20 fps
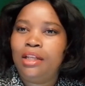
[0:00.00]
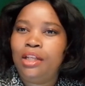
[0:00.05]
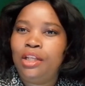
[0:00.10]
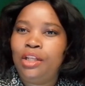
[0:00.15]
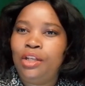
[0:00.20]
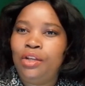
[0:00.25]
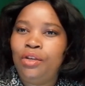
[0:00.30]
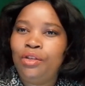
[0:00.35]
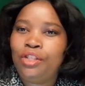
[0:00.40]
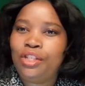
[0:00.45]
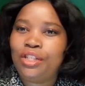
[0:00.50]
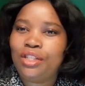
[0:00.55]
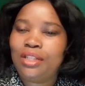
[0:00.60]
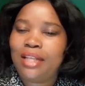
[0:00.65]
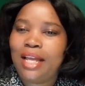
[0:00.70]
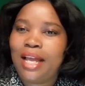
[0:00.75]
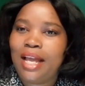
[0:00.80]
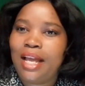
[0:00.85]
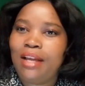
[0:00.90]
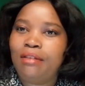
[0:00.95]
You just
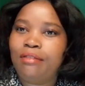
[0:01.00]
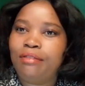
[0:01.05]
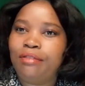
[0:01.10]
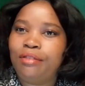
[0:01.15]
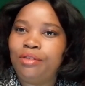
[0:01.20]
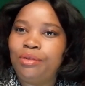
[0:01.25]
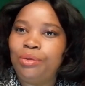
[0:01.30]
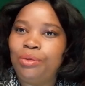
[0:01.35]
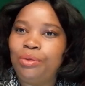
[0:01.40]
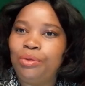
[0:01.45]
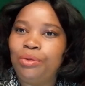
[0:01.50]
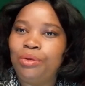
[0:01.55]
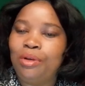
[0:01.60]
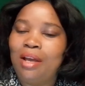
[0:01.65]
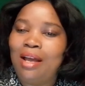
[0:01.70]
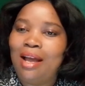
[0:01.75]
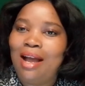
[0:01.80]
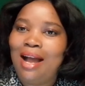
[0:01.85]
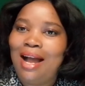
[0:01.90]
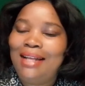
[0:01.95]
have to
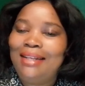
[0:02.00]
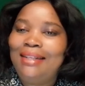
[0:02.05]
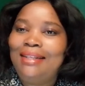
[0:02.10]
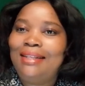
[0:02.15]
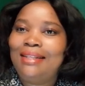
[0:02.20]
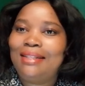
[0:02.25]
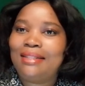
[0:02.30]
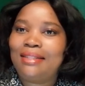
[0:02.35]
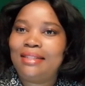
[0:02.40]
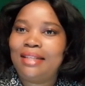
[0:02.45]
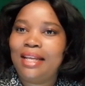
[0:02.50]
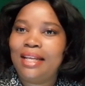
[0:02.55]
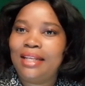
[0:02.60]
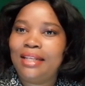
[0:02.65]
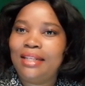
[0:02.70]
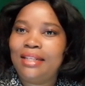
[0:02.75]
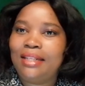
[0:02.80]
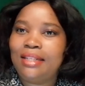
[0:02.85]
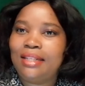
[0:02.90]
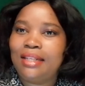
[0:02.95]

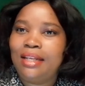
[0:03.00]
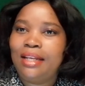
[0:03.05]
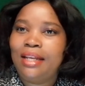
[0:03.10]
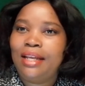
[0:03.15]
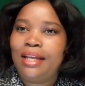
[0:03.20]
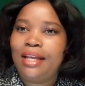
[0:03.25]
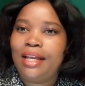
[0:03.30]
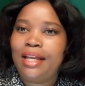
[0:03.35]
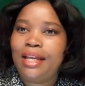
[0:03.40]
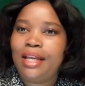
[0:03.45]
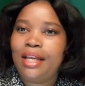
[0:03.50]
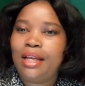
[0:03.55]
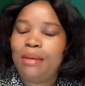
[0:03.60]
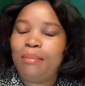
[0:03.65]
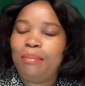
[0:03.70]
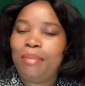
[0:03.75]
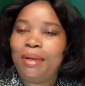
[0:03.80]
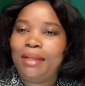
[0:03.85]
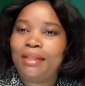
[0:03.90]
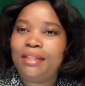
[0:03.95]
understand
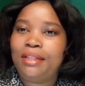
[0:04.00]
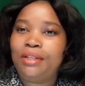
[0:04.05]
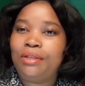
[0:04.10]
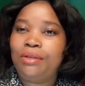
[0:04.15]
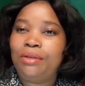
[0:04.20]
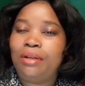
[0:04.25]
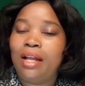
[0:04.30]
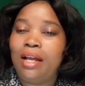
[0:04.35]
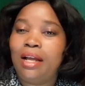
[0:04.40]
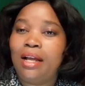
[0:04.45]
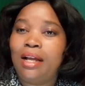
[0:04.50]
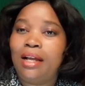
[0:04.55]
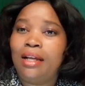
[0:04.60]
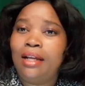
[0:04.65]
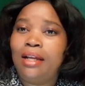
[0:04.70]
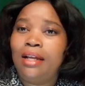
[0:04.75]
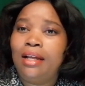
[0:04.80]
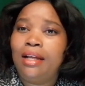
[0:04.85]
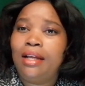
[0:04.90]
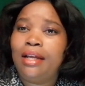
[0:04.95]
particular
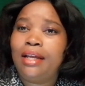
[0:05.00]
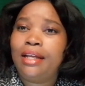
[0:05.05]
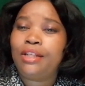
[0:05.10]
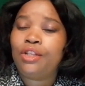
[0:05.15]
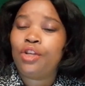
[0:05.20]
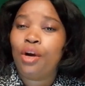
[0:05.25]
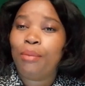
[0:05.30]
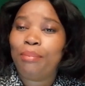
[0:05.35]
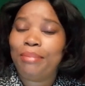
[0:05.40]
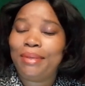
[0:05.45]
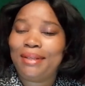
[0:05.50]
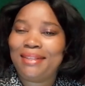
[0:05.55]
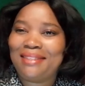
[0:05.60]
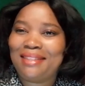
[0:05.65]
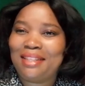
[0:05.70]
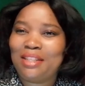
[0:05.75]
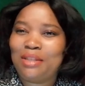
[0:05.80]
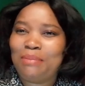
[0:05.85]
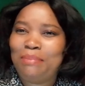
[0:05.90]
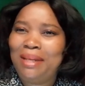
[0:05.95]
topics,
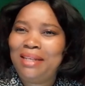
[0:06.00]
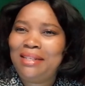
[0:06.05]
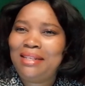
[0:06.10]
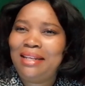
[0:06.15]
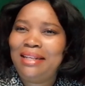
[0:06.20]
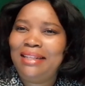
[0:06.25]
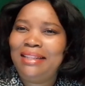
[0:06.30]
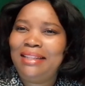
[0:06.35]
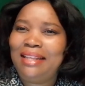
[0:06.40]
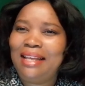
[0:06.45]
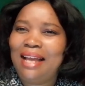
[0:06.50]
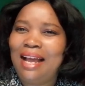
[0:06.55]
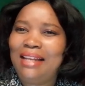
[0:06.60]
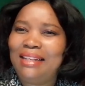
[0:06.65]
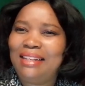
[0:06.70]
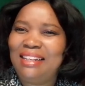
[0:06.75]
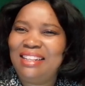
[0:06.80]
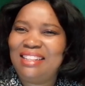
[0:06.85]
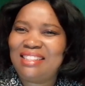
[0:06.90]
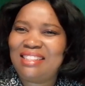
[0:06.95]
especially the
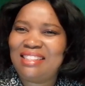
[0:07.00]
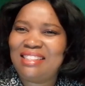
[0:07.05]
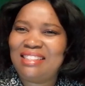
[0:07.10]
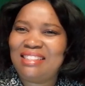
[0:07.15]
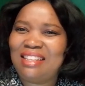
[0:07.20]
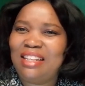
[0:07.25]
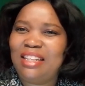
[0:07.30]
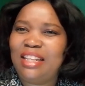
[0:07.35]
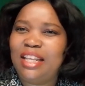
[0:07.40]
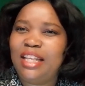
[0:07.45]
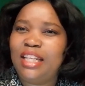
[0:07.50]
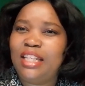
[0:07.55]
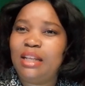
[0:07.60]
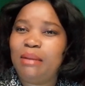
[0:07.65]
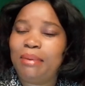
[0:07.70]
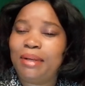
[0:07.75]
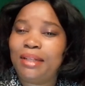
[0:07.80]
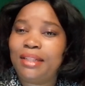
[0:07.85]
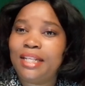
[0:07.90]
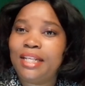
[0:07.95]
analysis and the
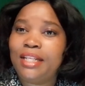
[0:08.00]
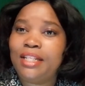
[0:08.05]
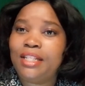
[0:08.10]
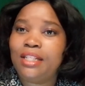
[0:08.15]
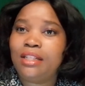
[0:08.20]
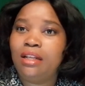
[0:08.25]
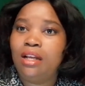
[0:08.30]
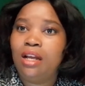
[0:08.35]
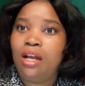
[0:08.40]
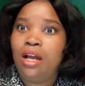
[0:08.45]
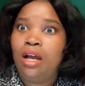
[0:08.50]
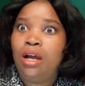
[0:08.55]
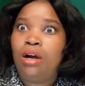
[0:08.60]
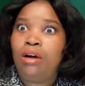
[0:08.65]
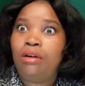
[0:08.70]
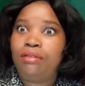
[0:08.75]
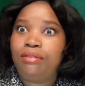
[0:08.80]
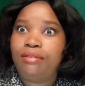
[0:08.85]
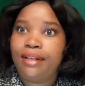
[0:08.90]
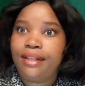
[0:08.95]
interpretation
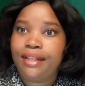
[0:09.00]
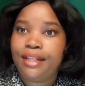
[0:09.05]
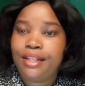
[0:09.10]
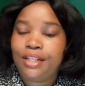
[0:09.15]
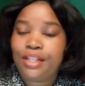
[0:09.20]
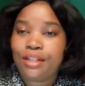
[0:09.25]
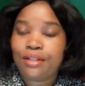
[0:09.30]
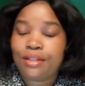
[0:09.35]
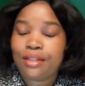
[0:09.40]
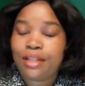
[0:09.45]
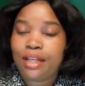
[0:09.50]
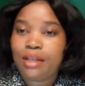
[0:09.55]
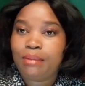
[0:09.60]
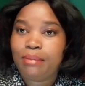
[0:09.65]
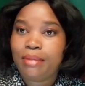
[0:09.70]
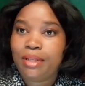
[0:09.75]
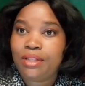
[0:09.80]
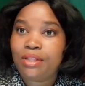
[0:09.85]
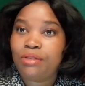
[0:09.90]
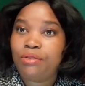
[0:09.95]
of financial
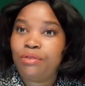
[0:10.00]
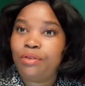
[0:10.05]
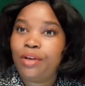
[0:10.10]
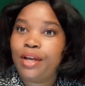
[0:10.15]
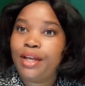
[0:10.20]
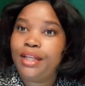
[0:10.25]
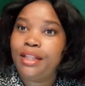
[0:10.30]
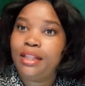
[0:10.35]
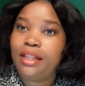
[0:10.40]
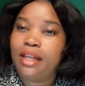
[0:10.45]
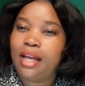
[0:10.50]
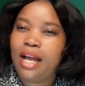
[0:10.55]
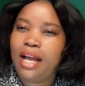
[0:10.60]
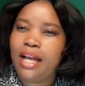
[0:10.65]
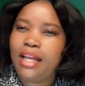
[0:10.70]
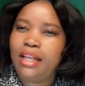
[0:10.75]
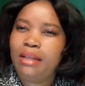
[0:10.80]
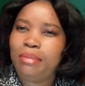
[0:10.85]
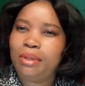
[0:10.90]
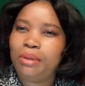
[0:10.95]
statements. If you are in the
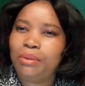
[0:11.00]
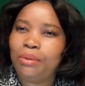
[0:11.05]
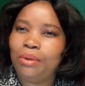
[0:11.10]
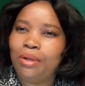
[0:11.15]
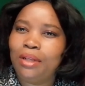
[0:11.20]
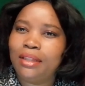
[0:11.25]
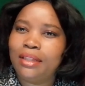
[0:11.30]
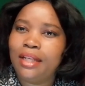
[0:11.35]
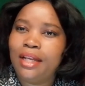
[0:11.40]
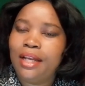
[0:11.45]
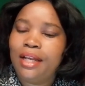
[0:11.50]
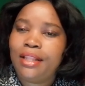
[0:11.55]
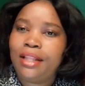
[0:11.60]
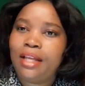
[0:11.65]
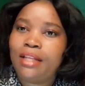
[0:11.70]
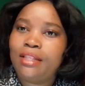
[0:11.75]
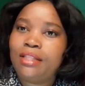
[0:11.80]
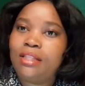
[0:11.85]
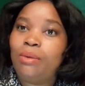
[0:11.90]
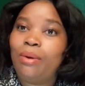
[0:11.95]
IEB world,
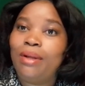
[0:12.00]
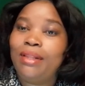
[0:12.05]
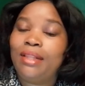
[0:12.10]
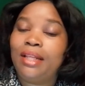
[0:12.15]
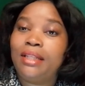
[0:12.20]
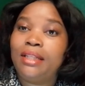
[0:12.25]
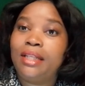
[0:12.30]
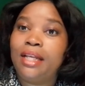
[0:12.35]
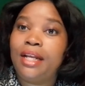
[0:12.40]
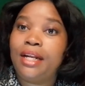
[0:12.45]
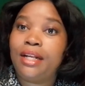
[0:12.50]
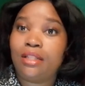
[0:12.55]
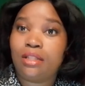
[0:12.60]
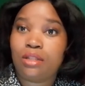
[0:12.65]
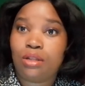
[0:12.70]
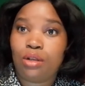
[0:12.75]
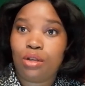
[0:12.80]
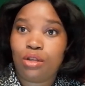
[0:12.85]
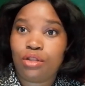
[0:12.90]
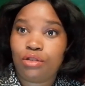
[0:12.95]
that's the one that carries
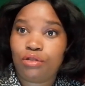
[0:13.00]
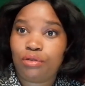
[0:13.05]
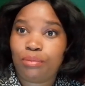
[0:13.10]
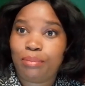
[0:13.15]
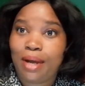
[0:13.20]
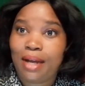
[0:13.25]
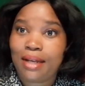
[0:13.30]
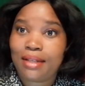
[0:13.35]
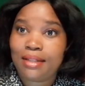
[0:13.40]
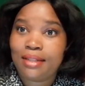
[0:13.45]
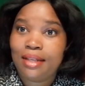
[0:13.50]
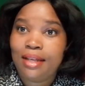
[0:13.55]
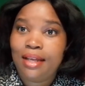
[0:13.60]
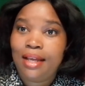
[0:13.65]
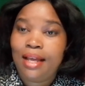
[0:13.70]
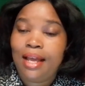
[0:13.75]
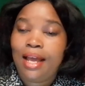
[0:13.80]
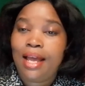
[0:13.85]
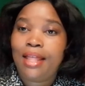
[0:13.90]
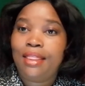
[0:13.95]
lots of marks.
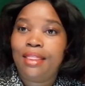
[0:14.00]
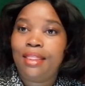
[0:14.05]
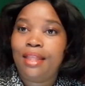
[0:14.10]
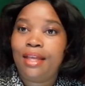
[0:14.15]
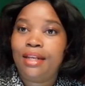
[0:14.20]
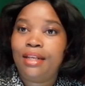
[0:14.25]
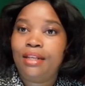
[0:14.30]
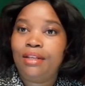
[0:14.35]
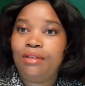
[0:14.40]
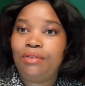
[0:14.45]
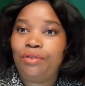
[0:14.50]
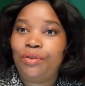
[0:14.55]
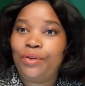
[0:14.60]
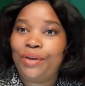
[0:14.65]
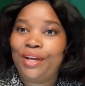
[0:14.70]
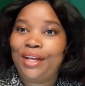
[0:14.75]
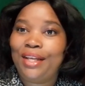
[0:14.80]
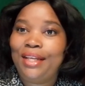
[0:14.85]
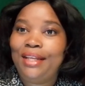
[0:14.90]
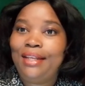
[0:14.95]
And then if you
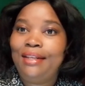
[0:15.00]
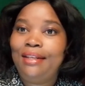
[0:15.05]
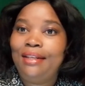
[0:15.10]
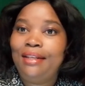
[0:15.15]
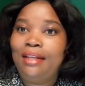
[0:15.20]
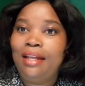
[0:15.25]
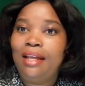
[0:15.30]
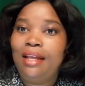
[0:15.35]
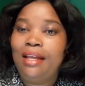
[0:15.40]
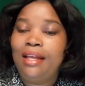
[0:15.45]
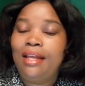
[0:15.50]
are in